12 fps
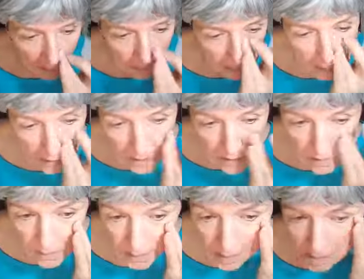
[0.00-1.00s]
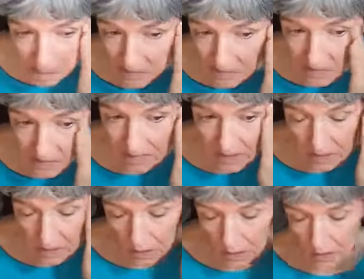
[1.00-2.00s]
Could just be my 70
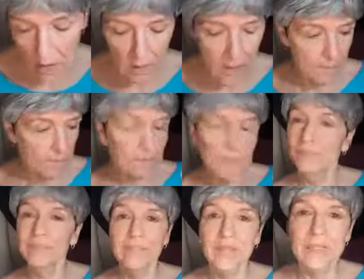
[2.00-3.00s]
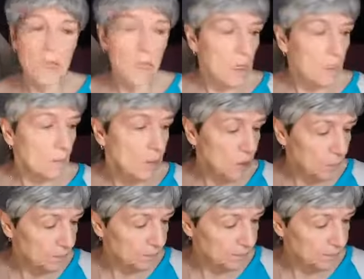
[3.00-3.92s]
years. Okay, that's all I'm going to do